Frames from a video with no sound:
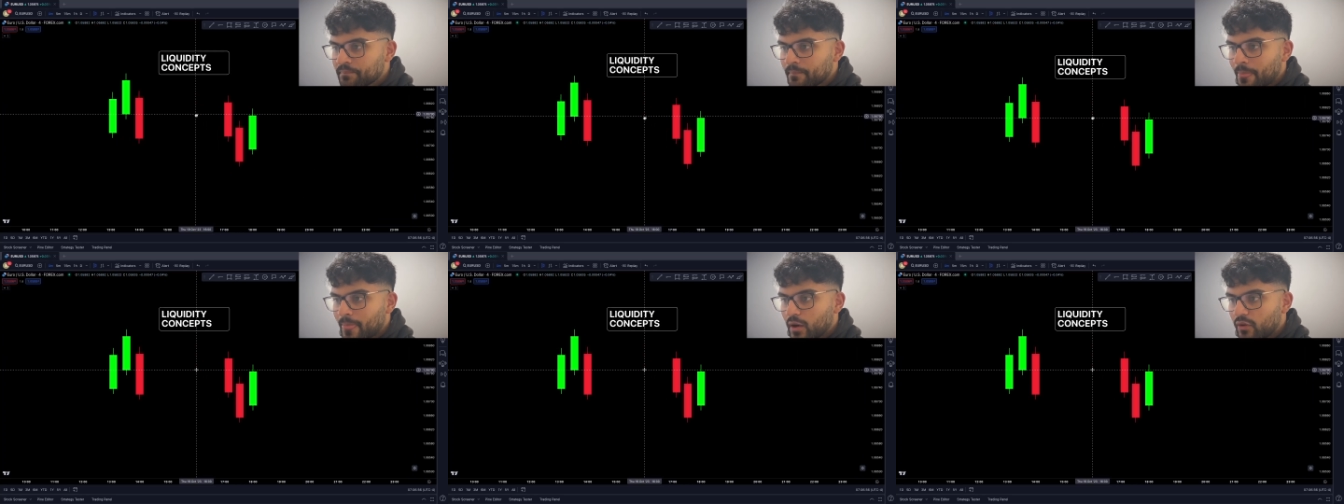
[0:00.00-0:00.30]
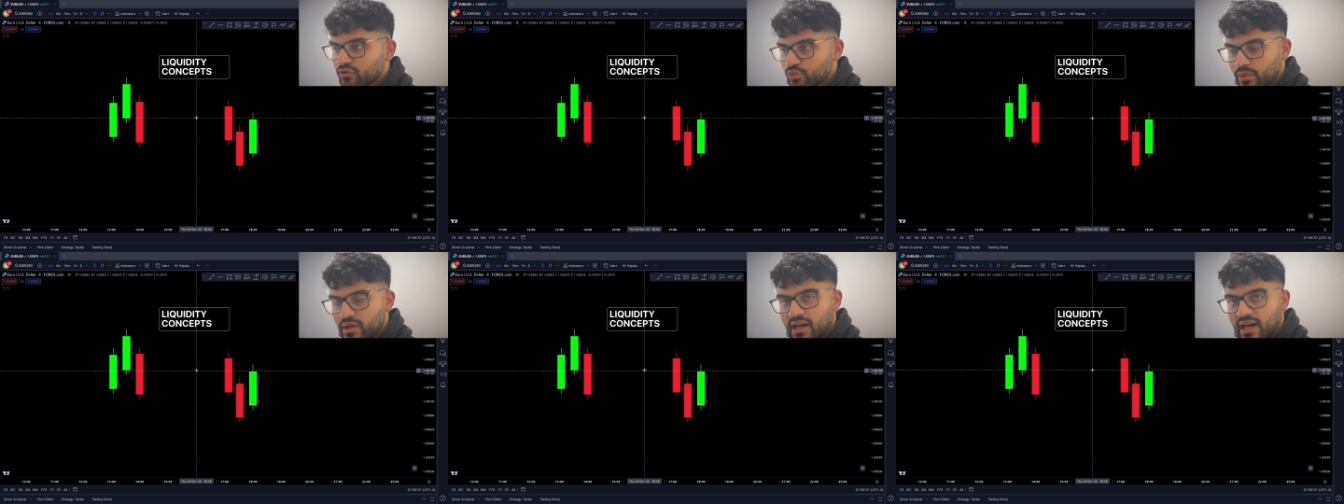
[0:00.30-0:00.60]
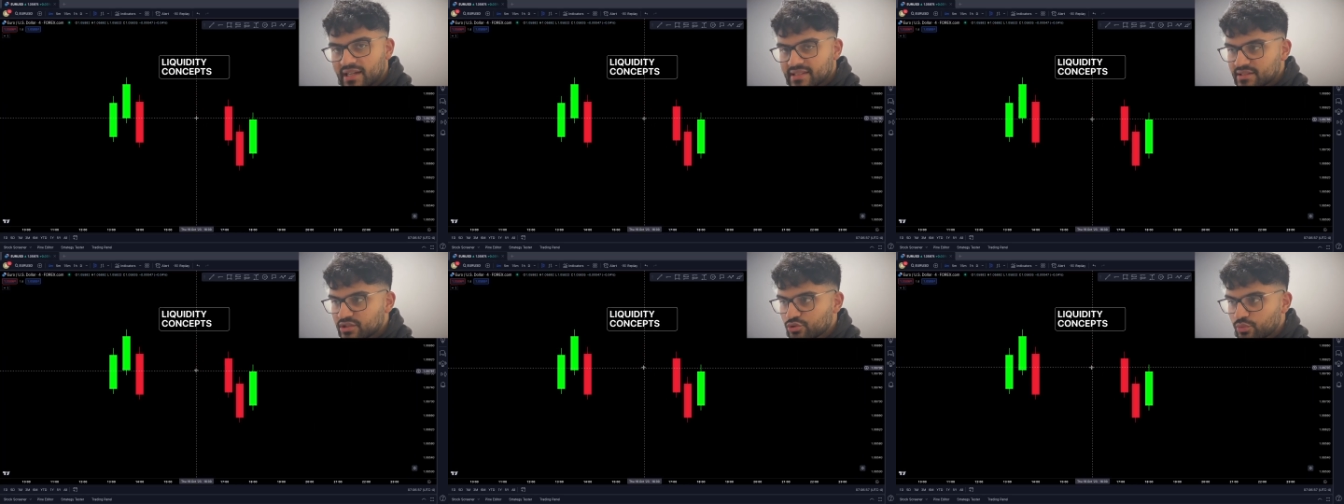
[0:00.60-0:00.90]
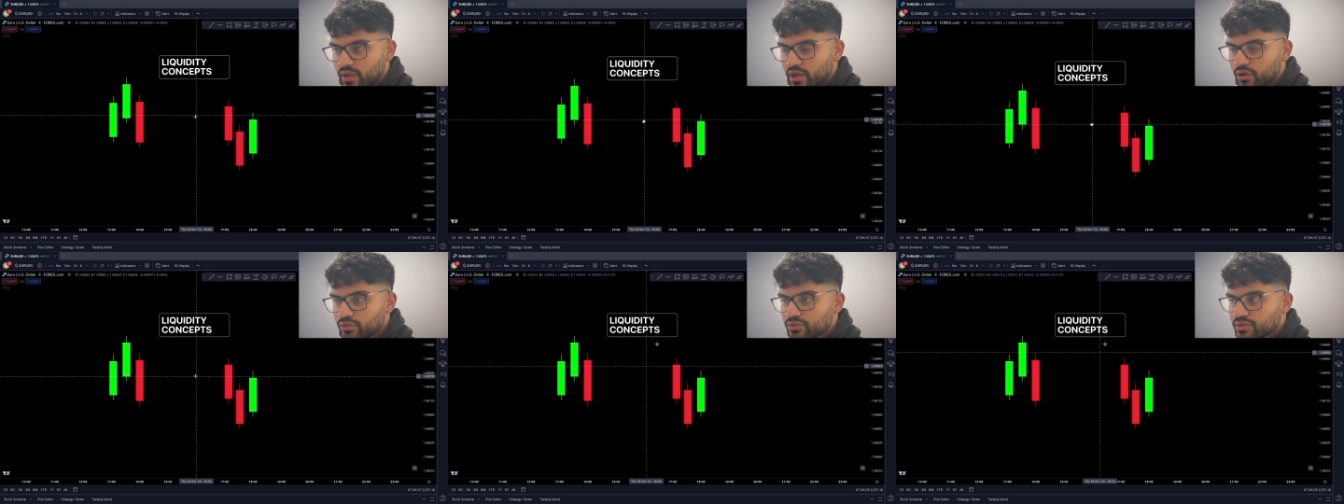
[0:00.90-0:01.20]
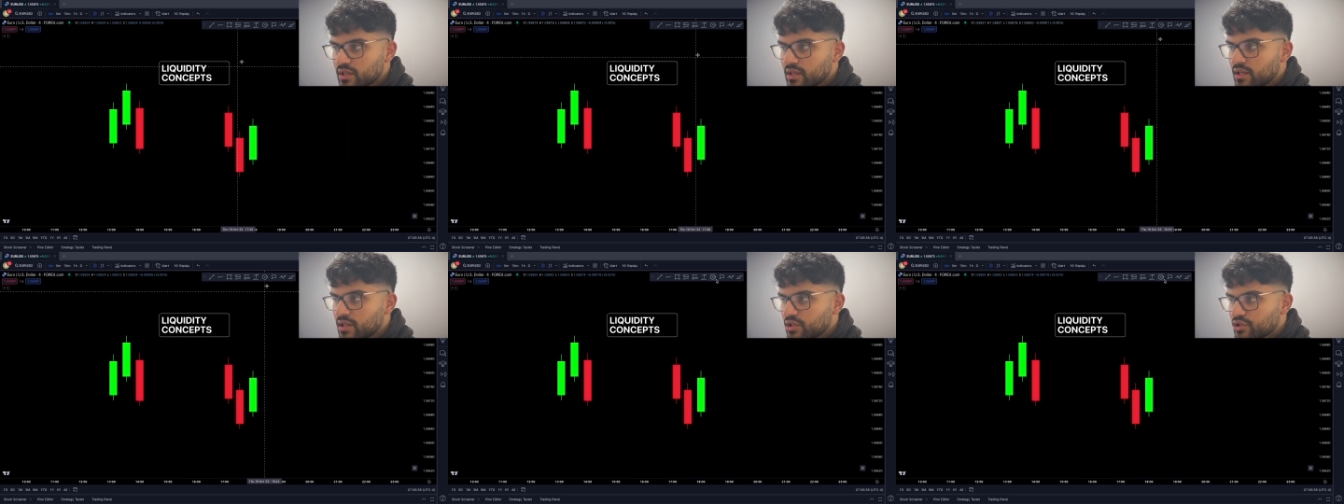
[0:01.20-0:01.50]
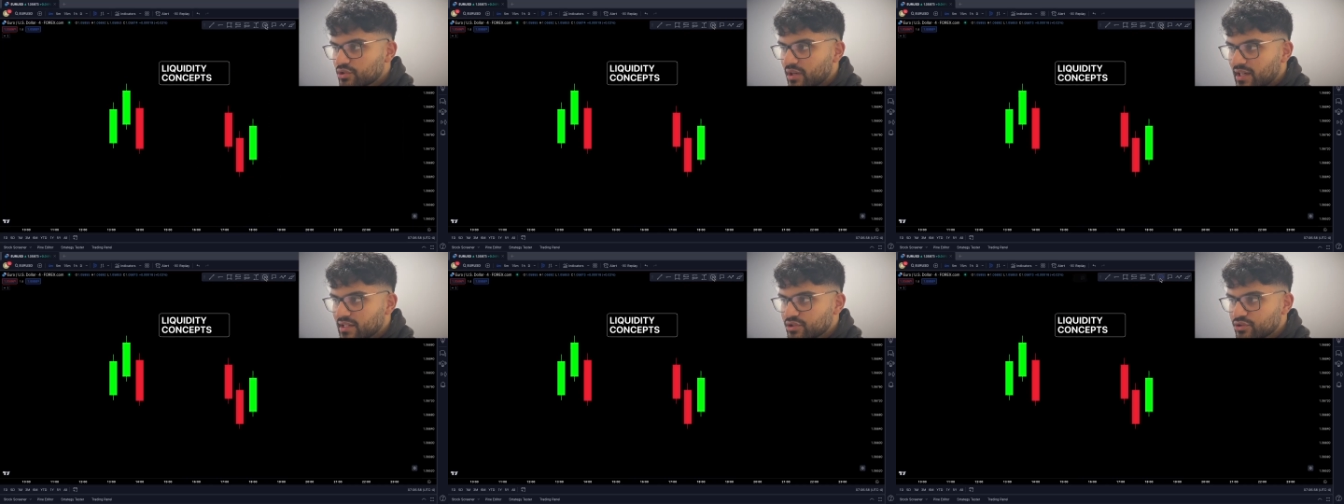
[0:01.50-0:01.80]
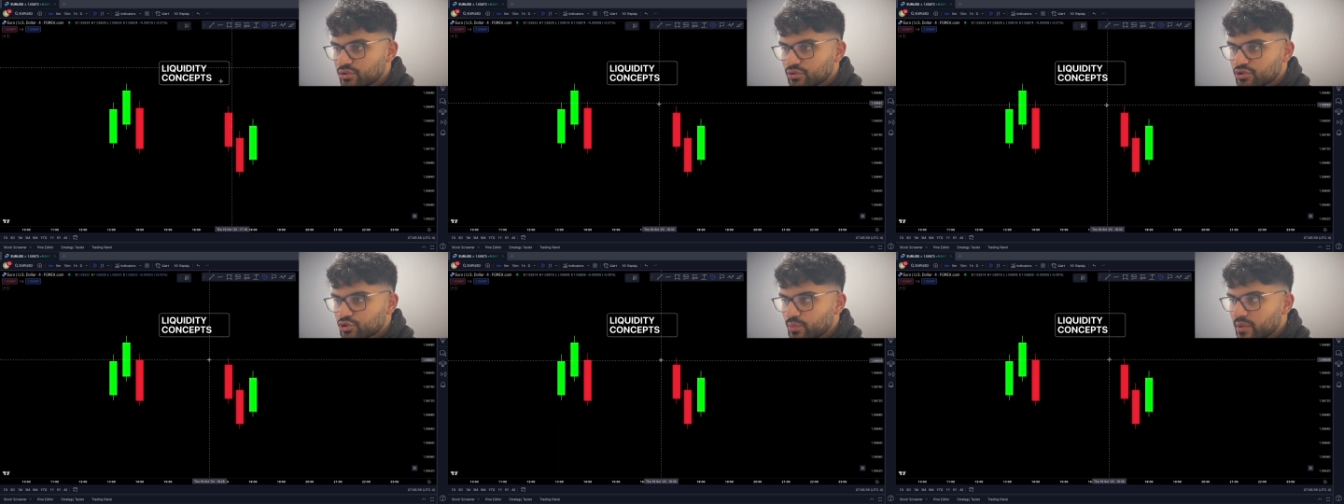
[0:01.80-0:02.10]
of swing highs and swing lows. So as you
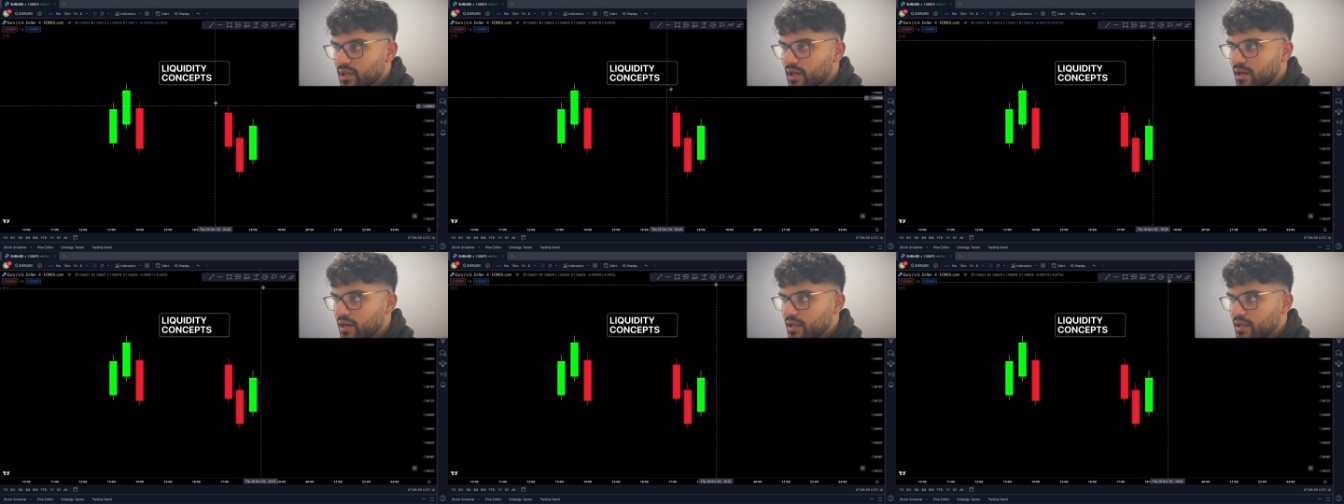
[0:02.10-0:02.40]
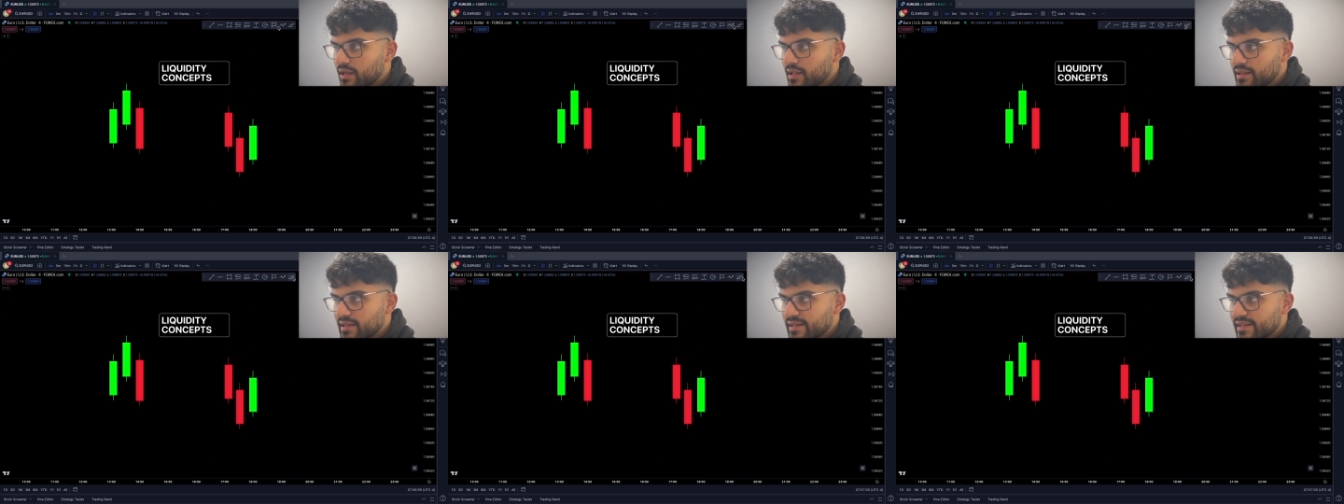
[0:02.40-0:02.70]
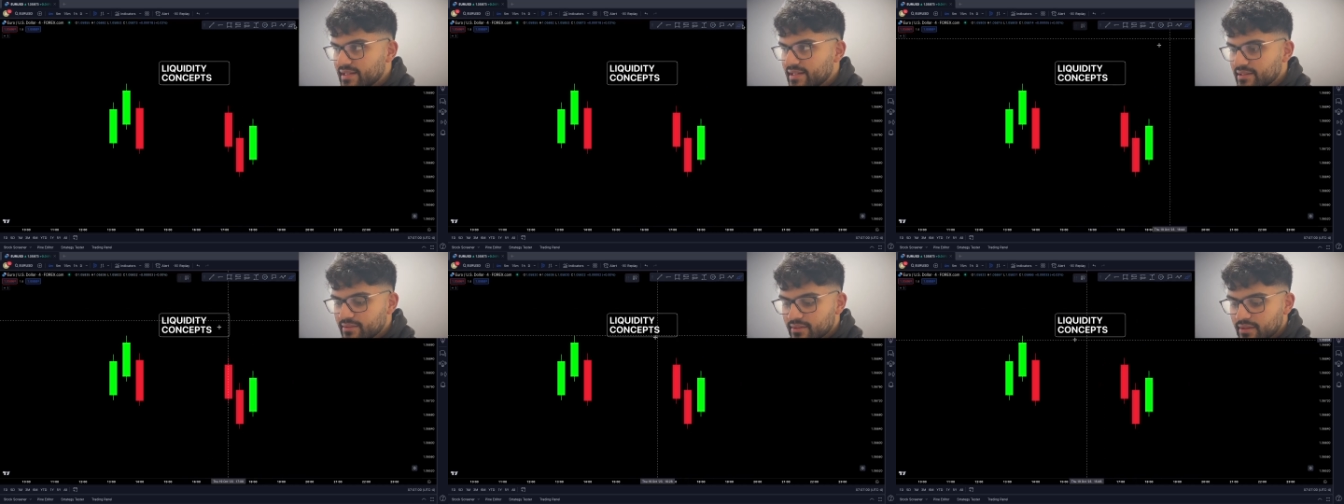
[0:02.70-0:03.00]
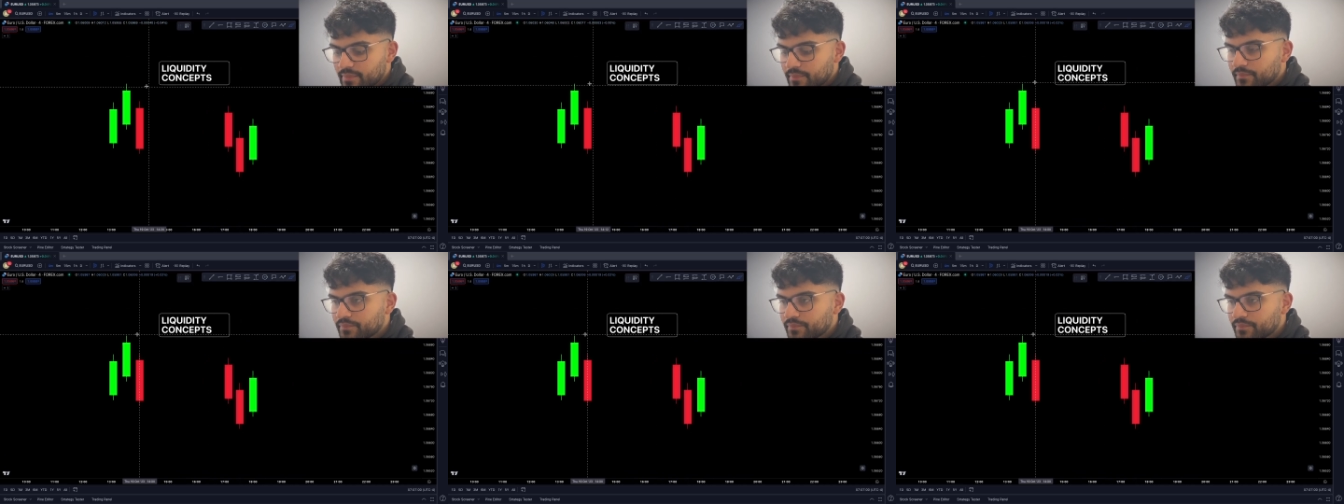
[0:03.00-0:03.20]
know, swing high needs